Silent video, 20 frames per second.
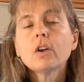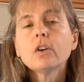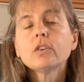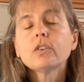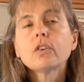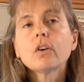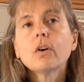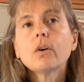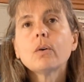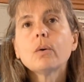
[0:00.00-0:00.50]

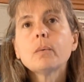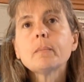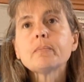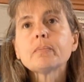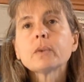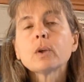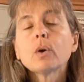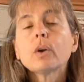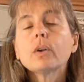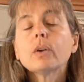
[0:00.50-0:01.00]
So
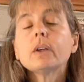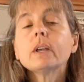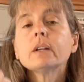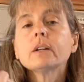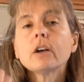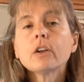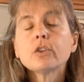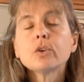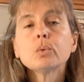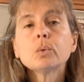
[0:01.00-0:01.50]

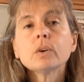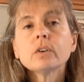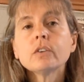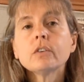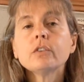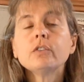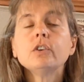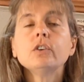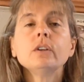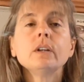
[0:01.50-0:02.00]
in other words,
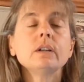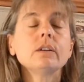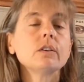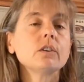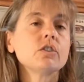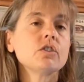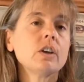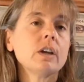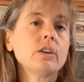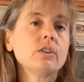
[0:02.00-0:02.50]
if you need
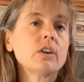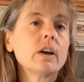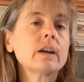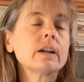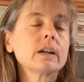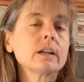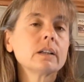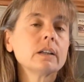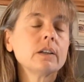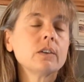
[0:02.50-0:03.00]
to change
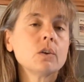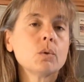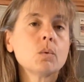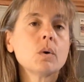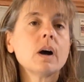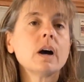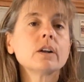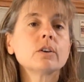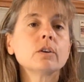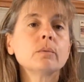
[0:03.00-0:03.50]
out and clean the
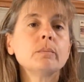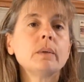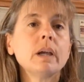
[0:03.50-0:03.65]
water,